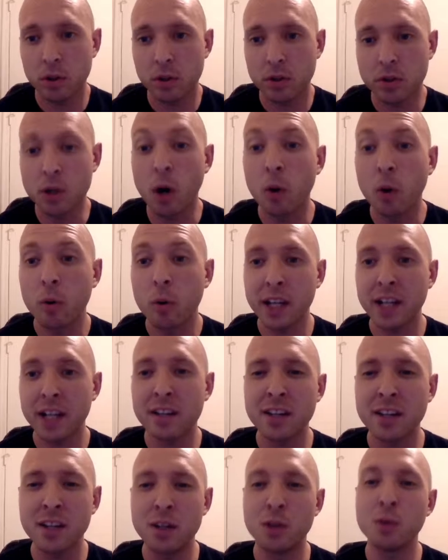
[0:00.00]
don't get
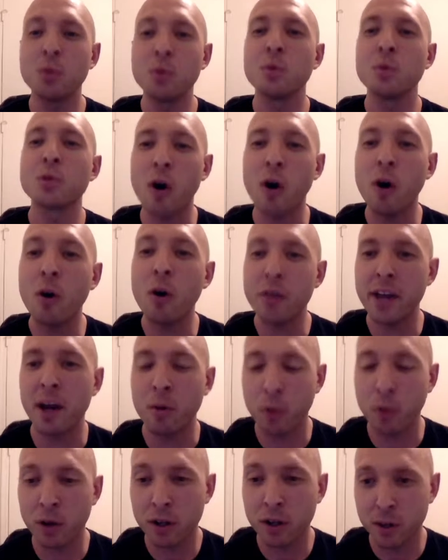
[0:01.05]
to use all that
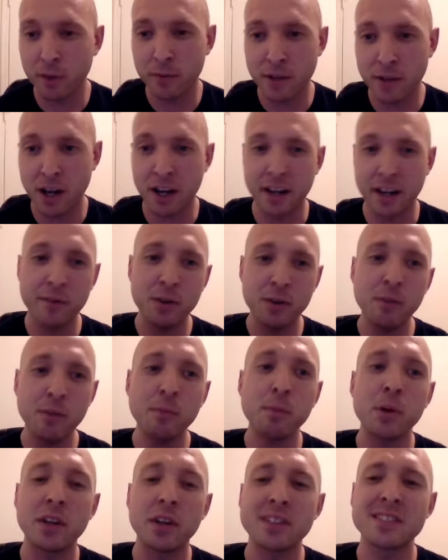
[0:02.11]
work you've done. If you've
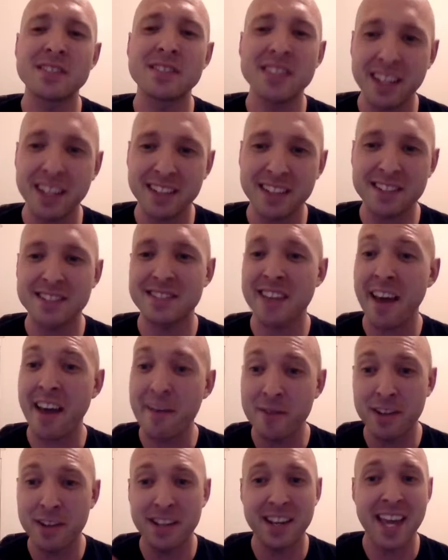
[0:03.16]
put 6,
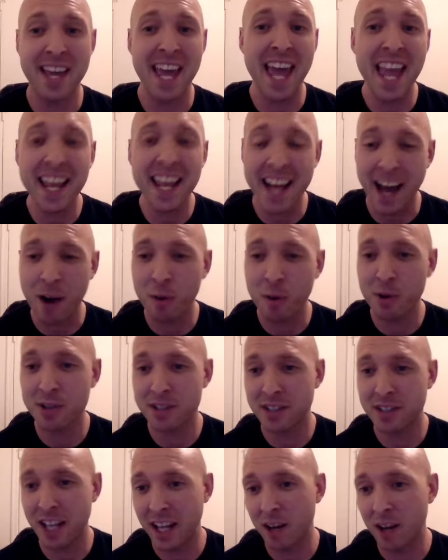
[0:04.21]
7, 8
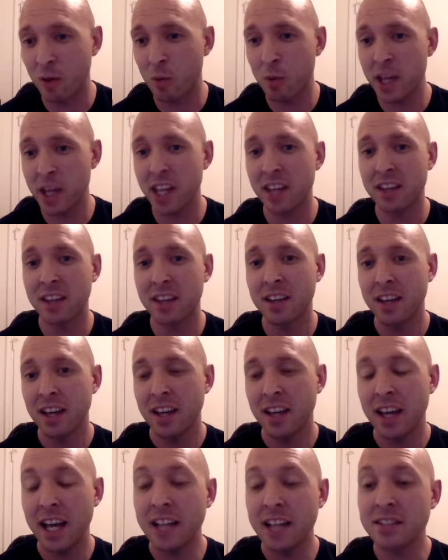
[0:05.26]
hours in a week,
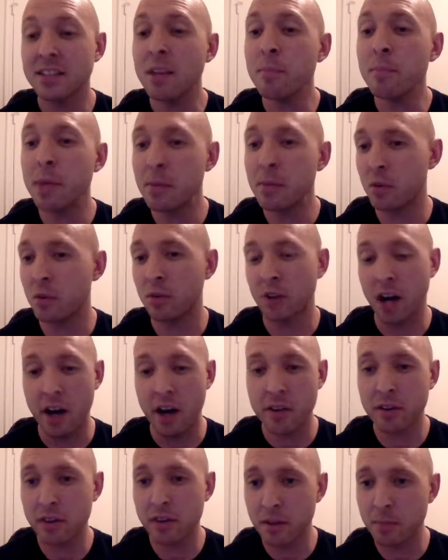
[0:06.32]
and some people,
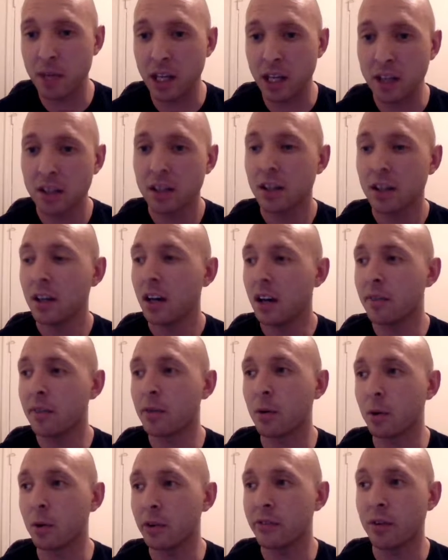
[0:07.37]
other than me, of
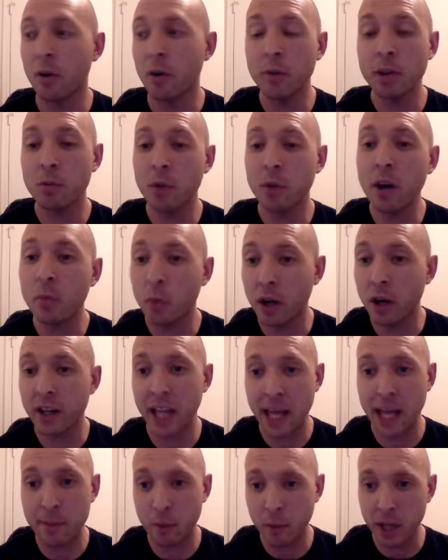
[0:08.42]
course, only run one
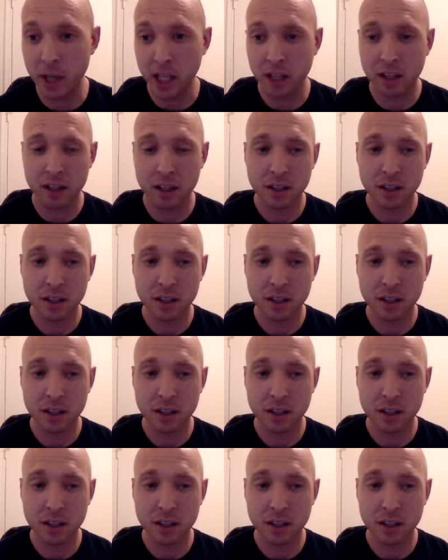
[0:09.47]
game a week.